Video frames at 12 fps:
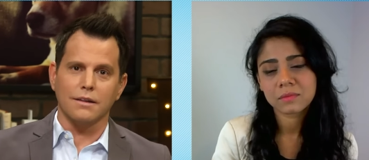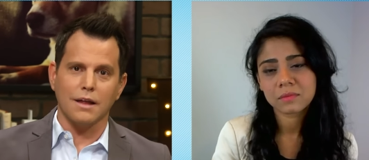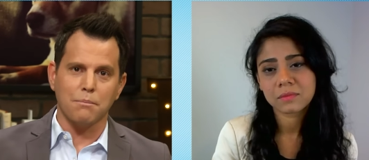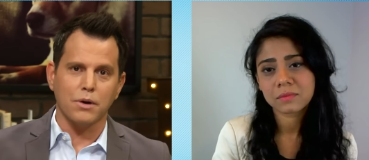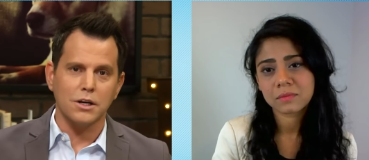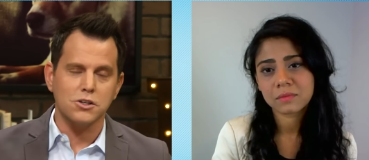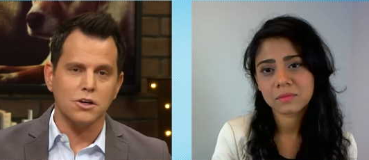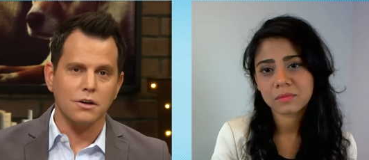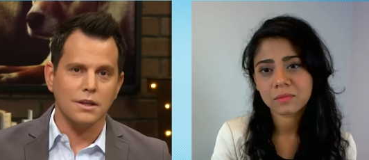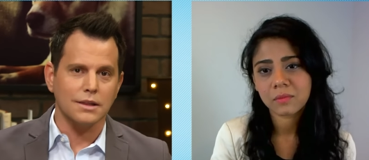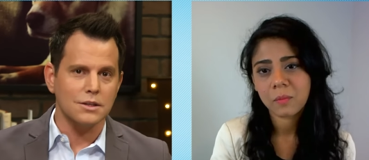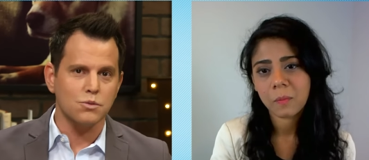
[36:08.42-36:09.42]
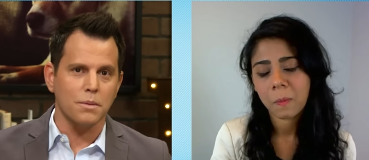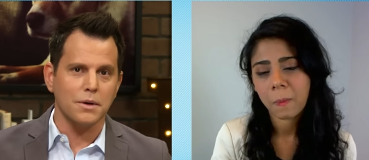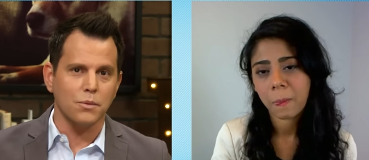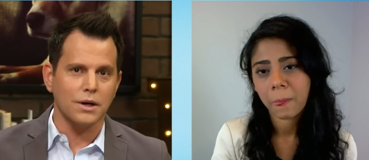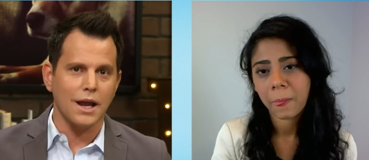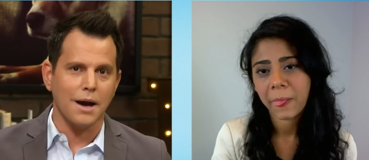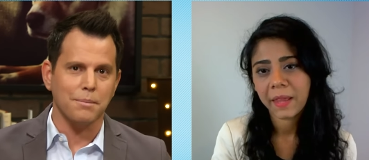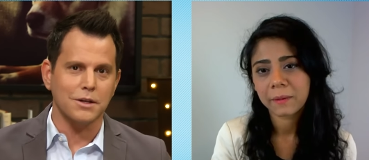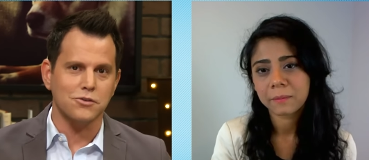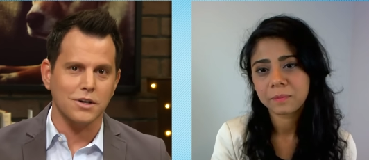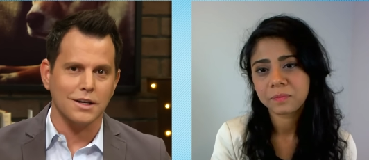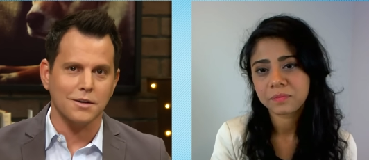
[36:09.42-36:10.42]
Speaker 1: I'm pretty sure that these women would not
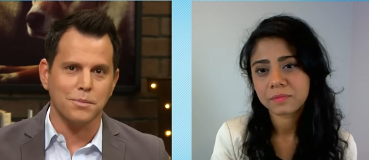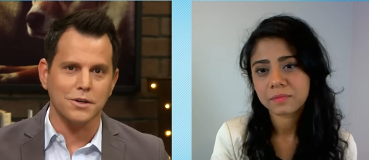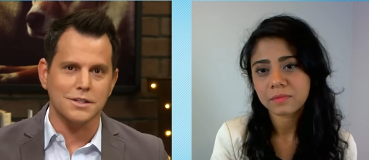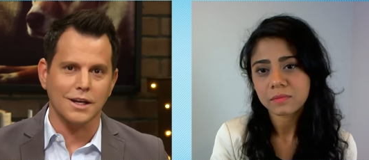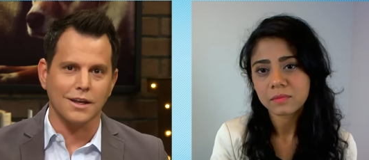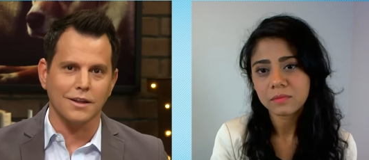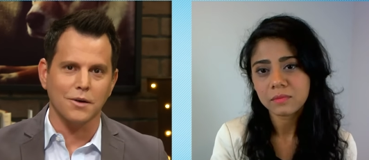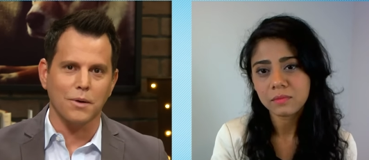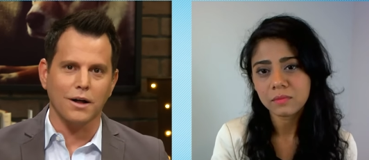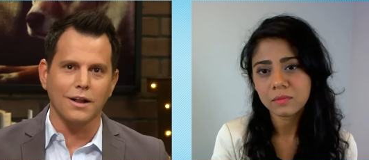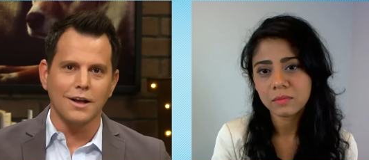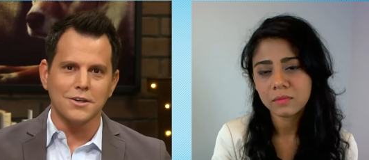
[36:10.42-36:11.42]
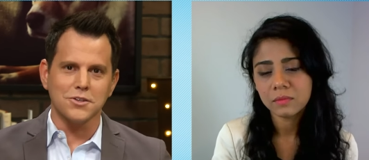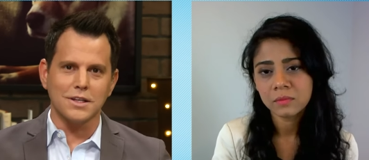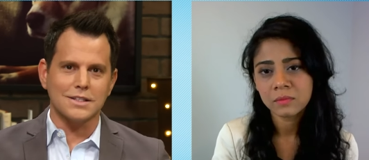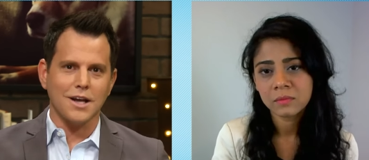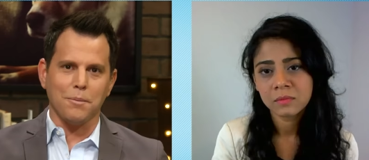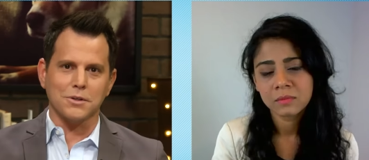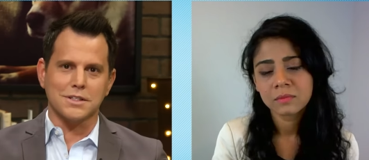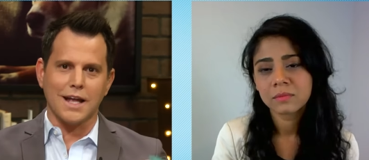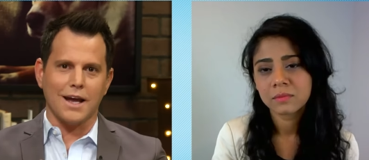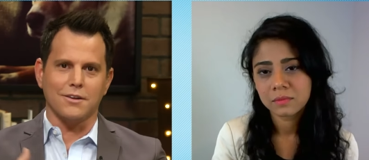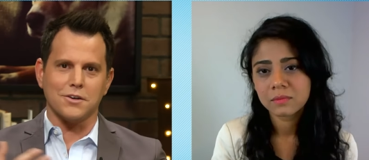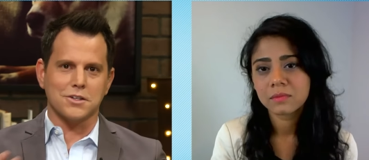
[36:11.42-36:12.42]
be treated particularly well. So this double
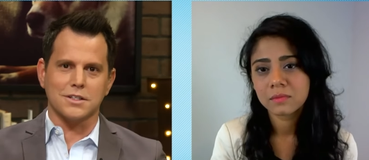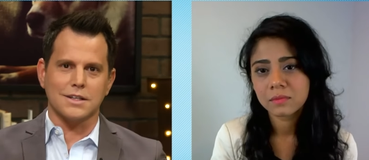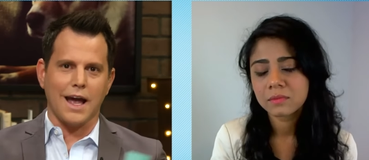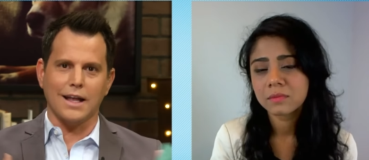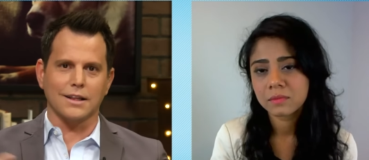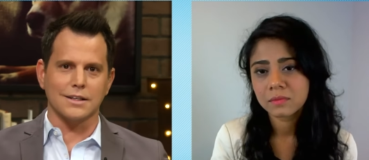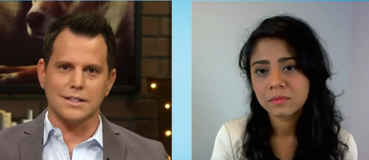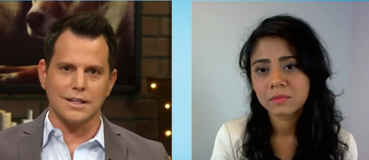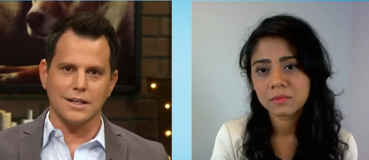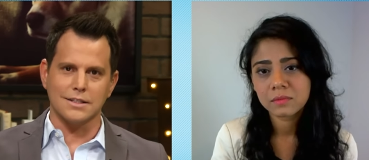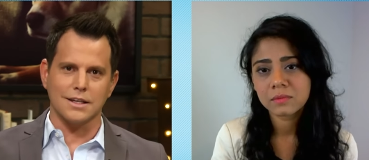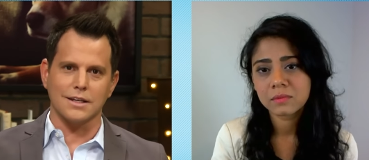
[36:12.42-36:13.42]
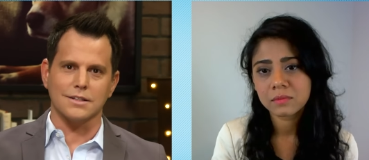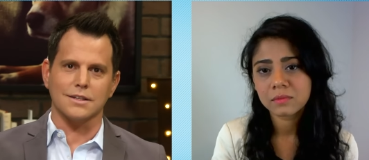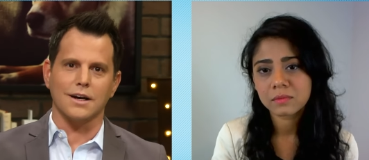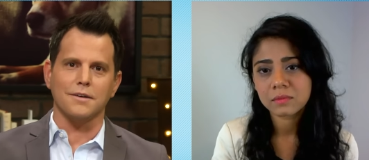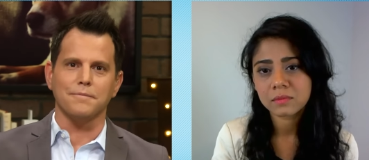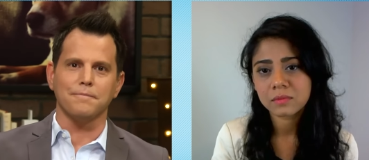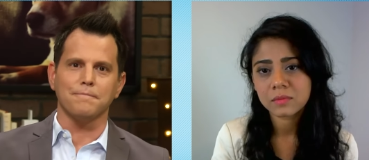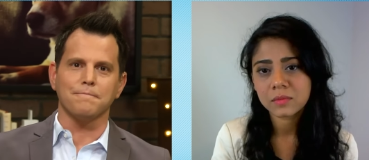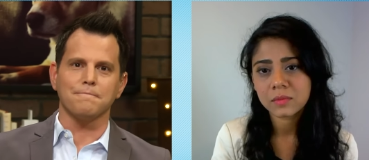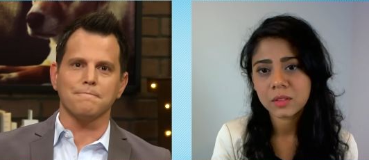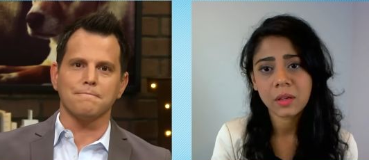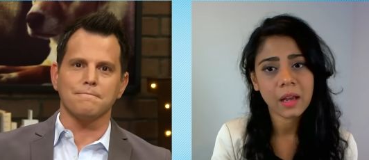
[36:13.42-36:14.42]
standard just endlessly exists, huh?
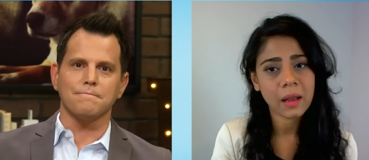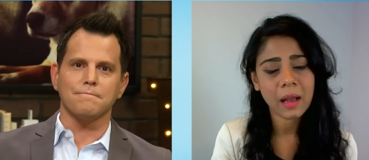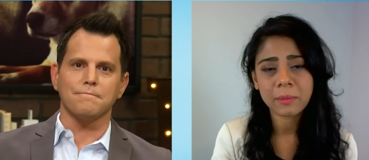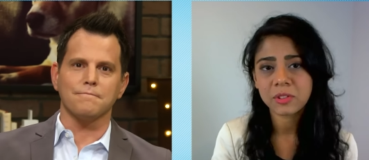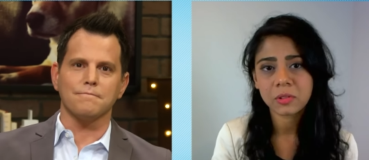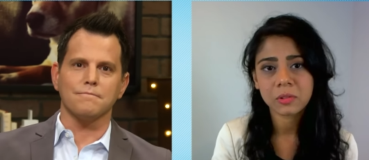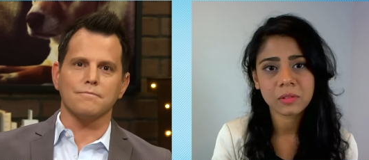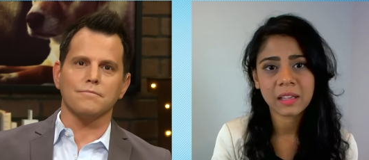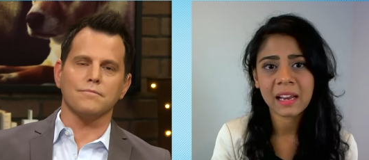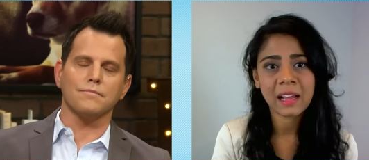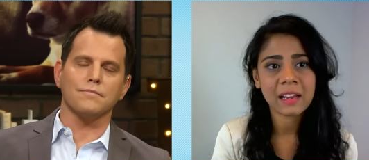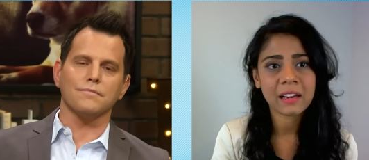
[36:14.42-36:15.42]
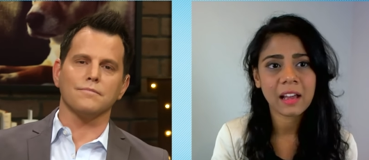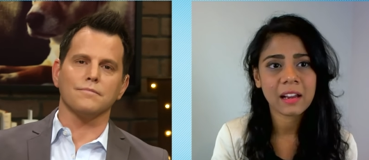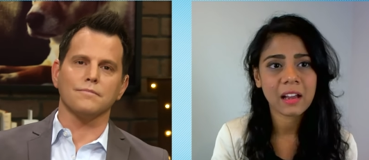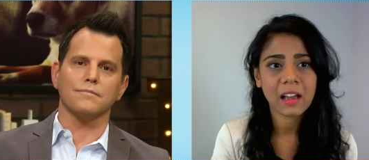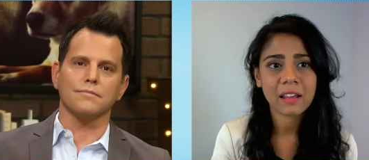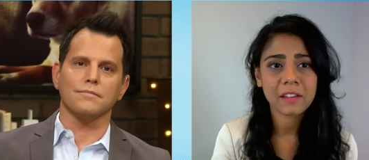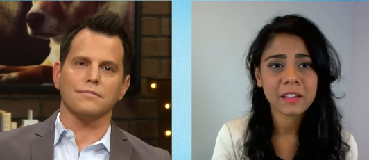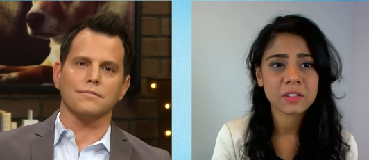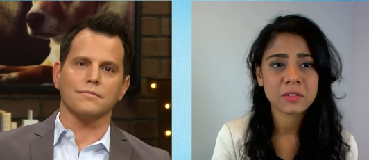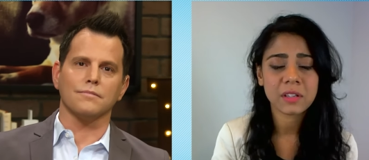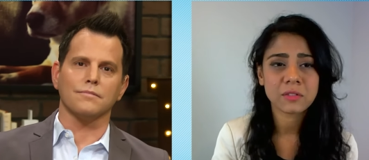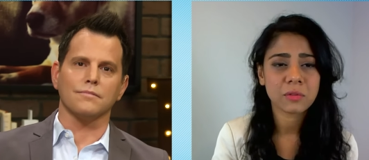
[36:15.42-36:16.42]
Speaker 2: Yeah, absolutely. And I think
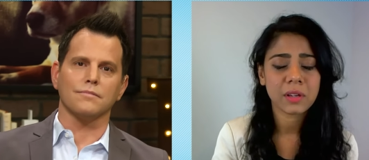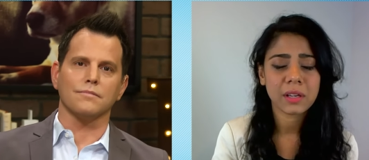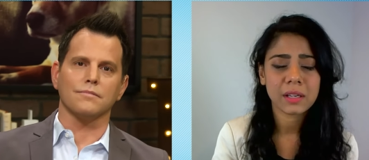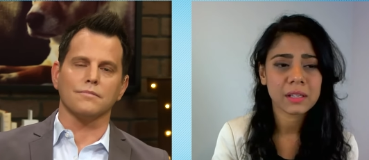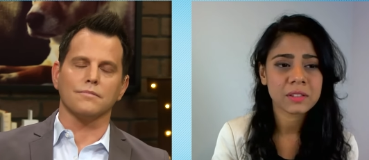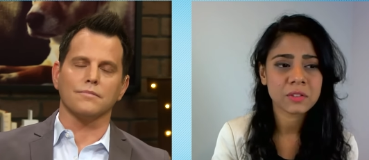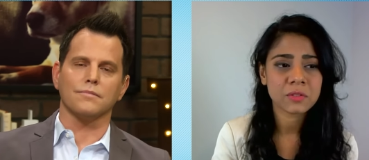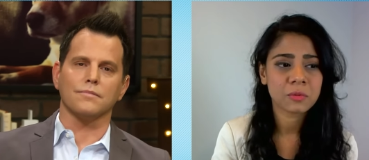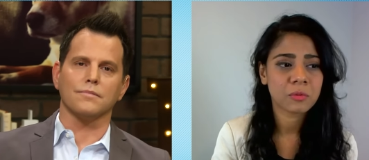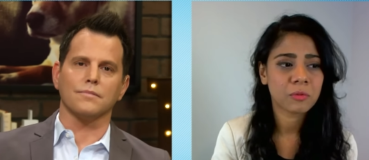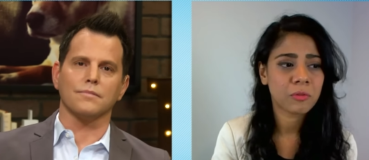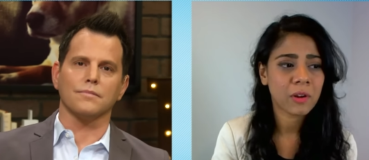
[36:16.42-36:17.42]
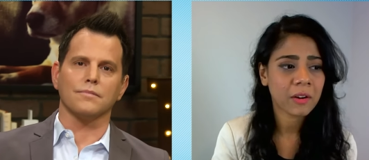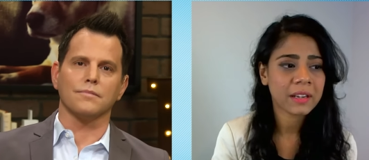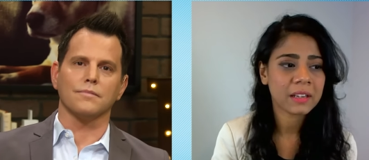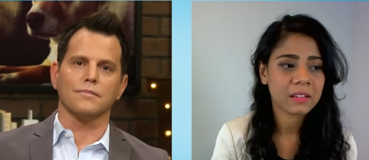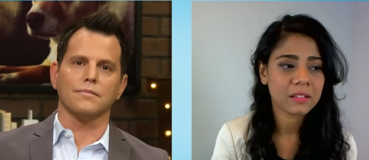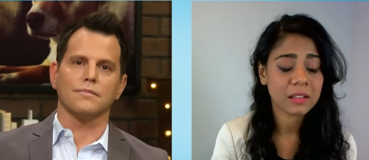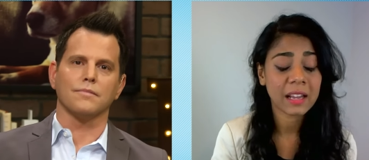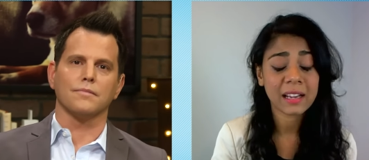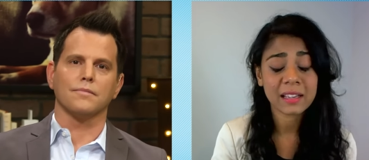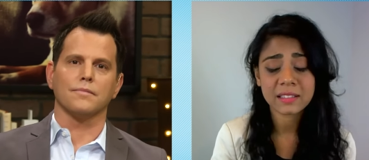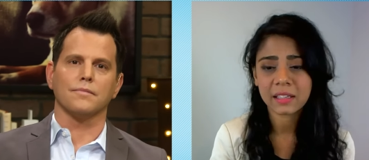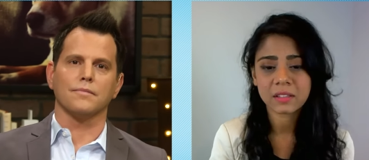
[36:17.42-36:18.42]
it's very,
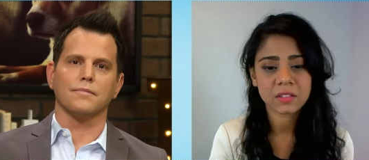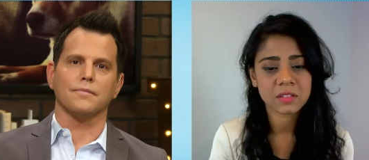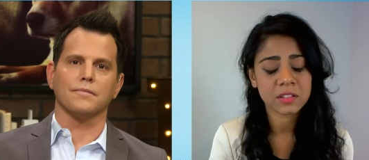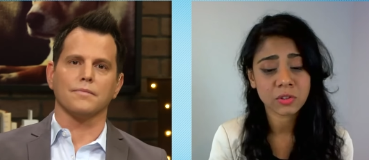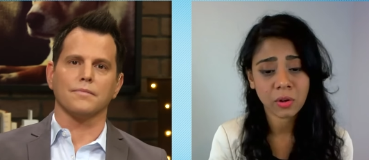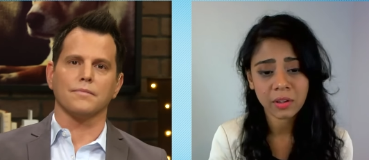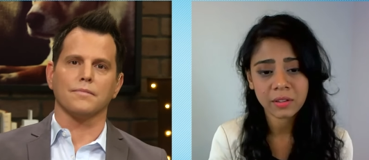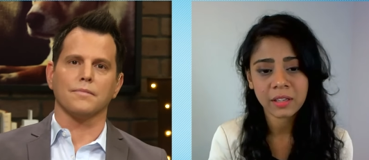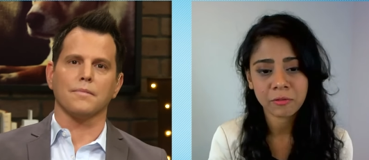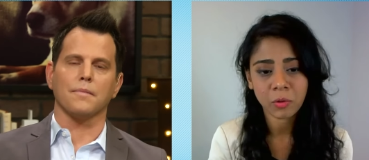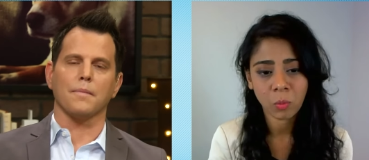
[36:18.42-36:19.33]
like I said, it's disheartening for